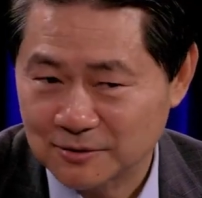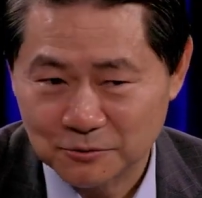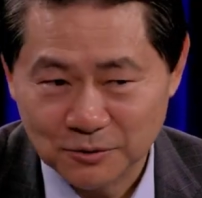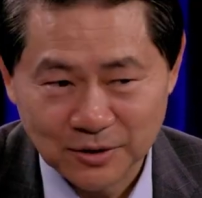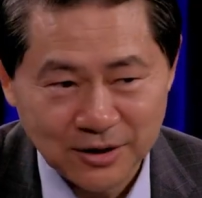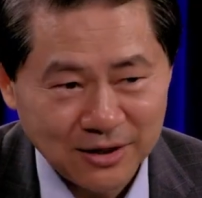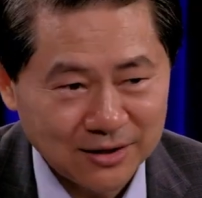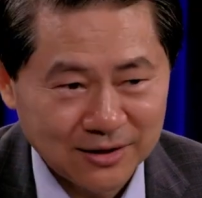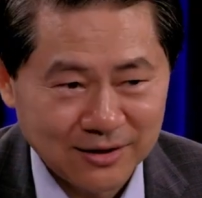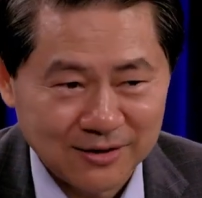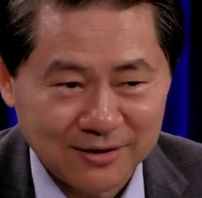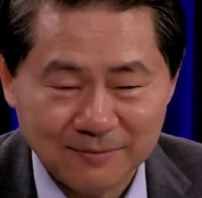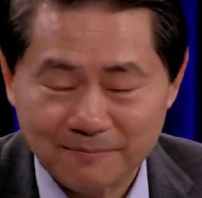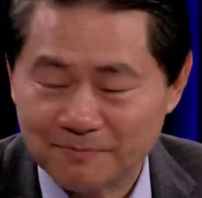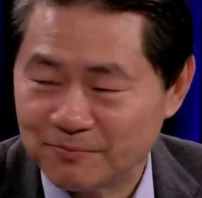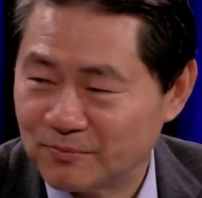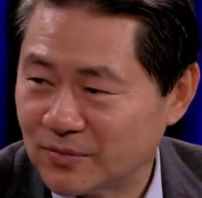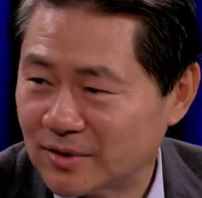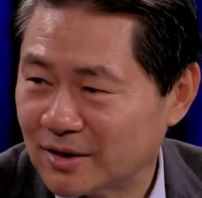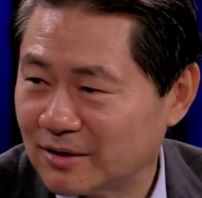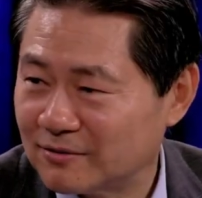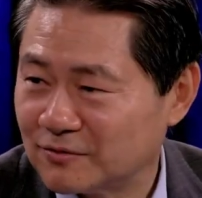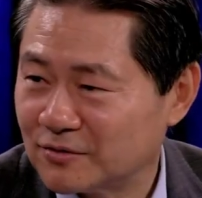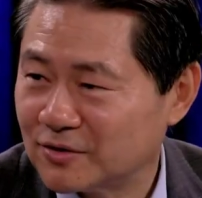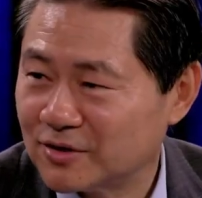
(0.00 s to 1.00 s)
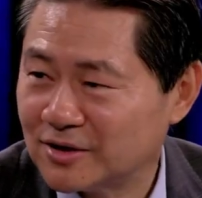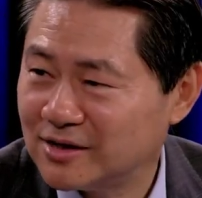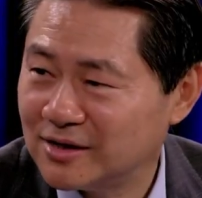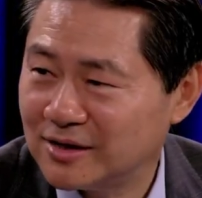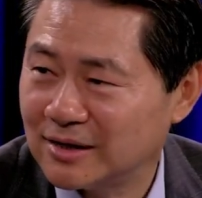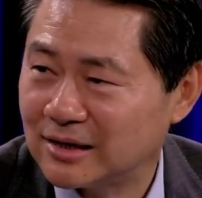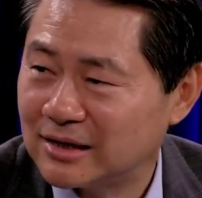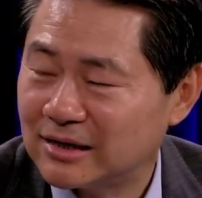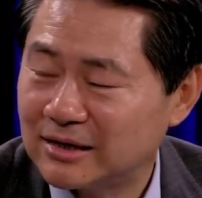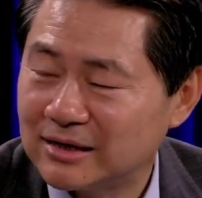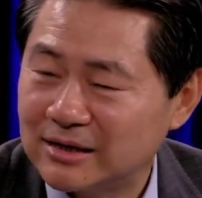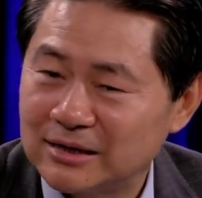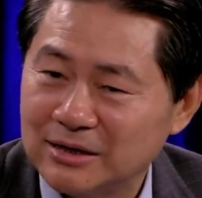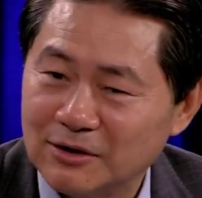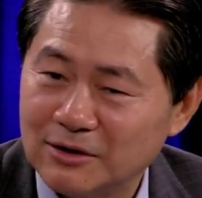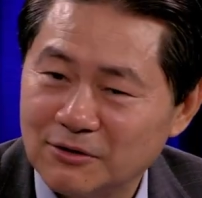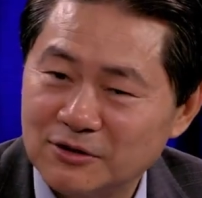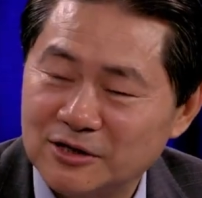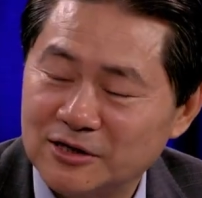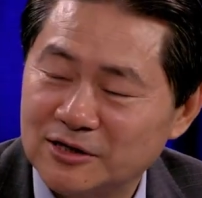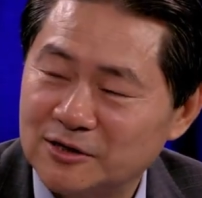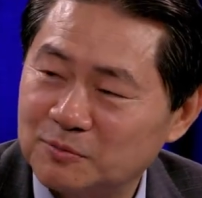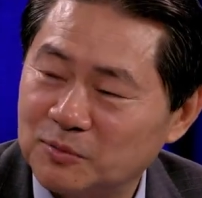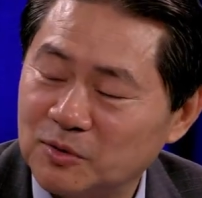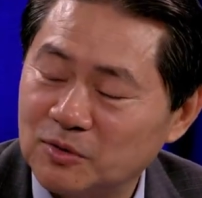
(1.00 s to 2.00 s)
really very
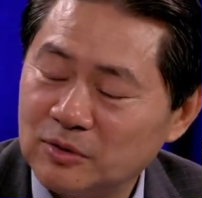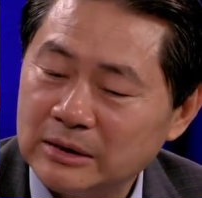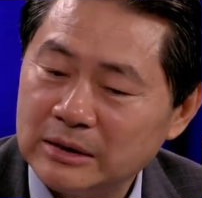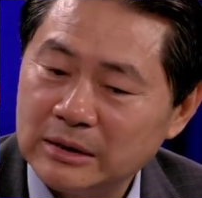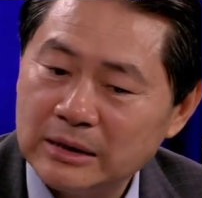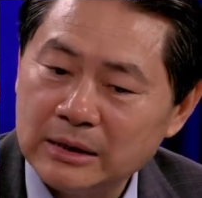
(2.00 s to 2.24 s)
noticeable.